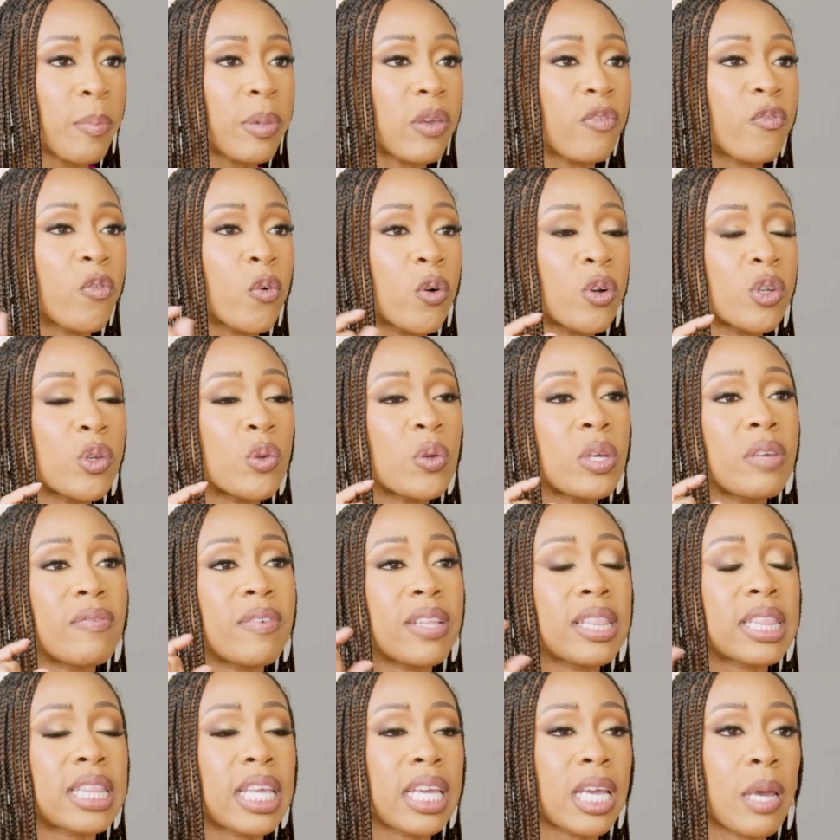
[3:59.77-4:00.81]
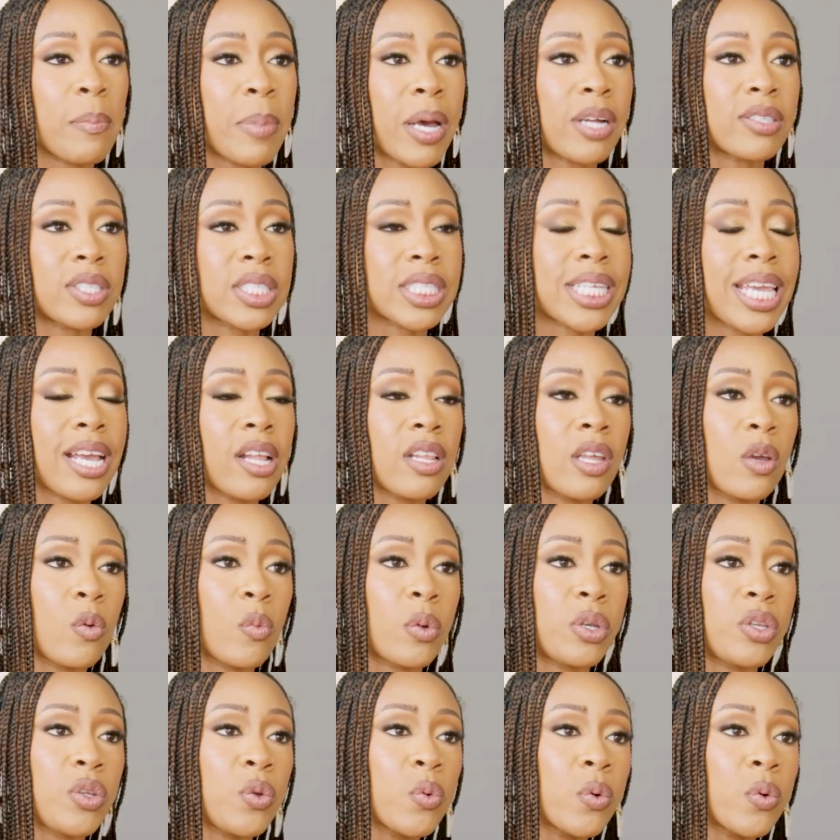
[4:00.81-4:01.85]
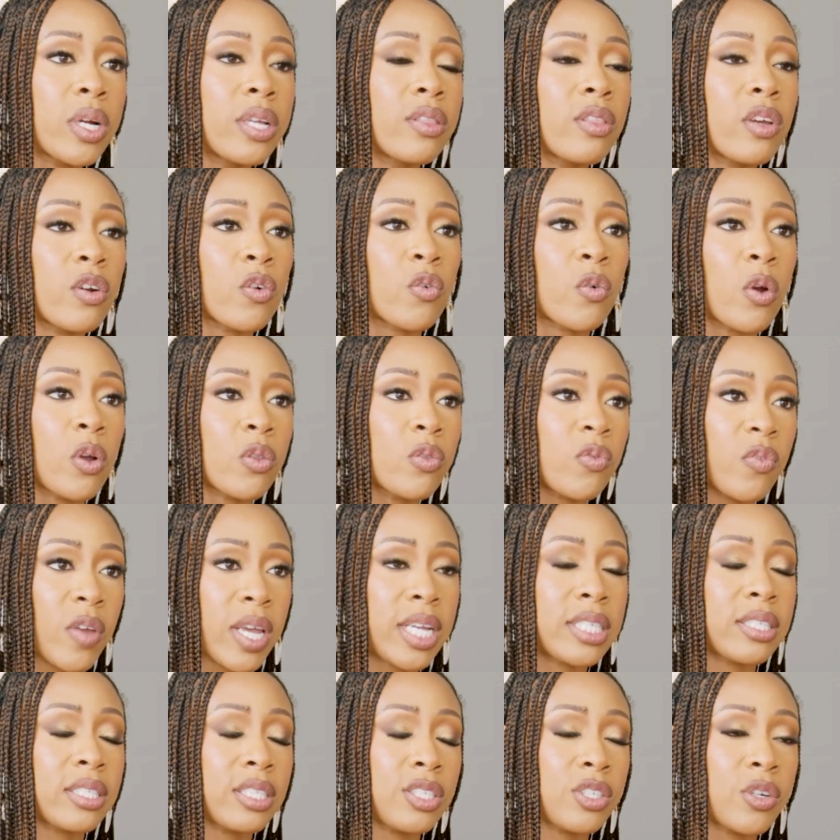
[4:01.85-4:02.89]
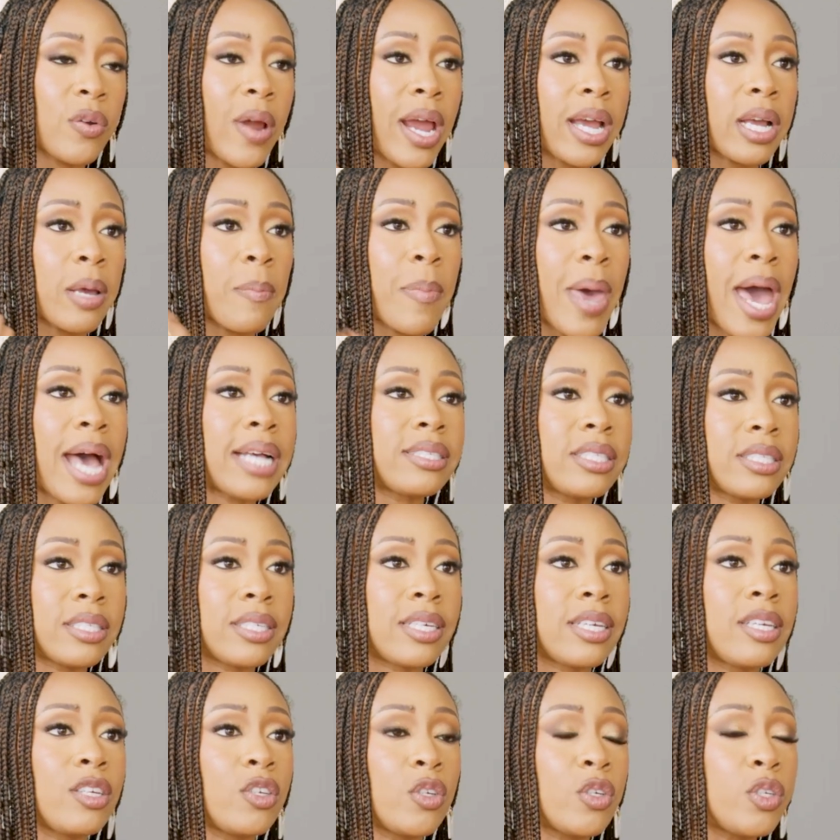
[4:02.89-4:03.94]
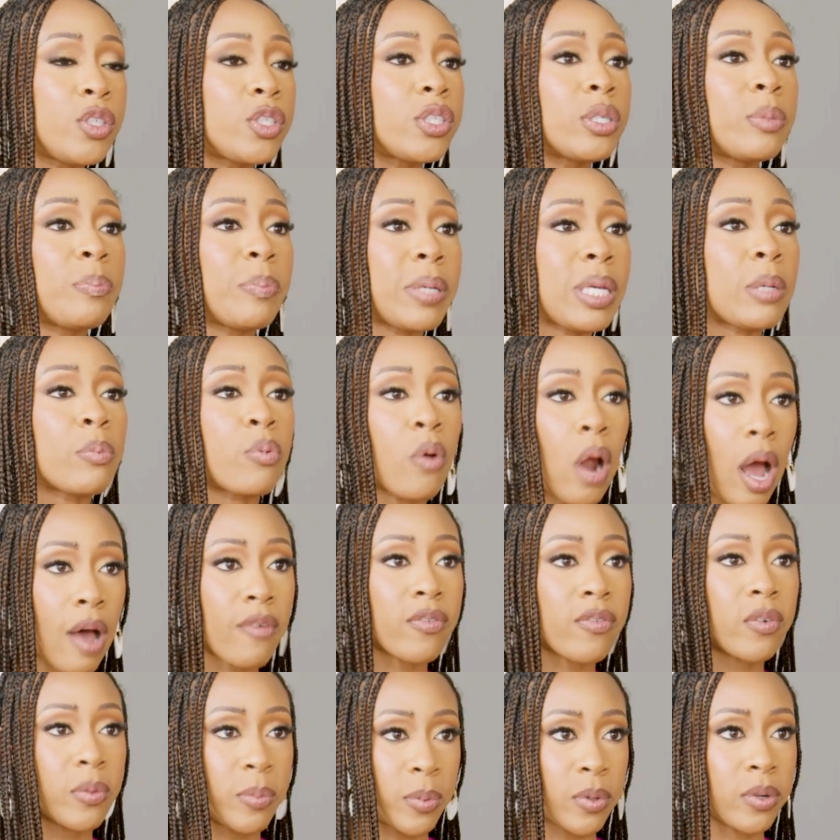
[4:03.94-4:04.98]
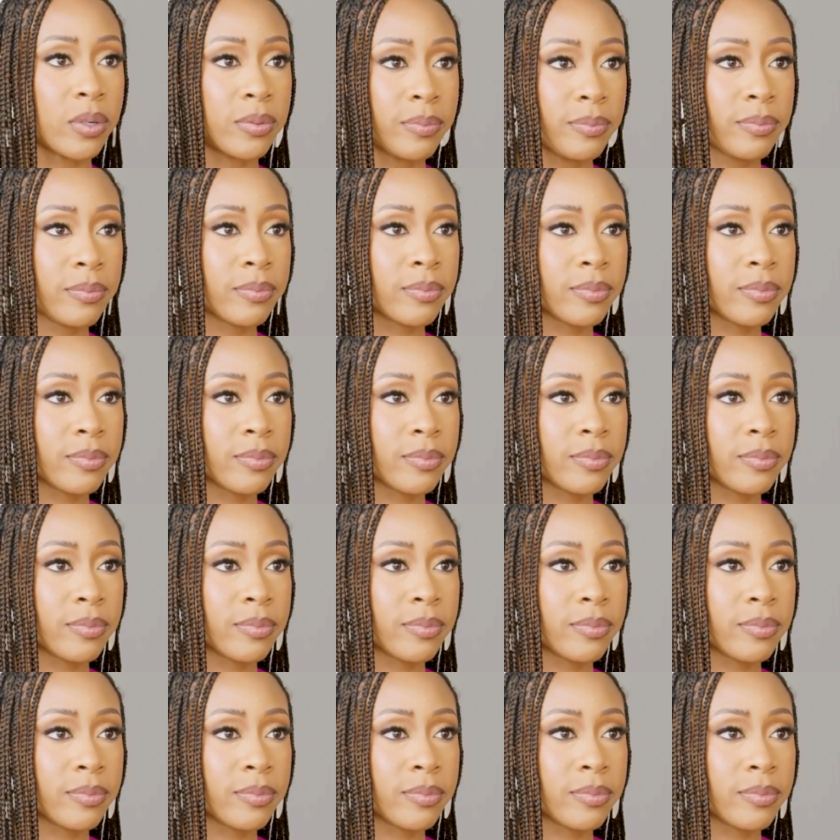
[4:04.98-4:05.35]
Before you even think about scaling, when are in the growth phase and you're at capacity, you should be profitable.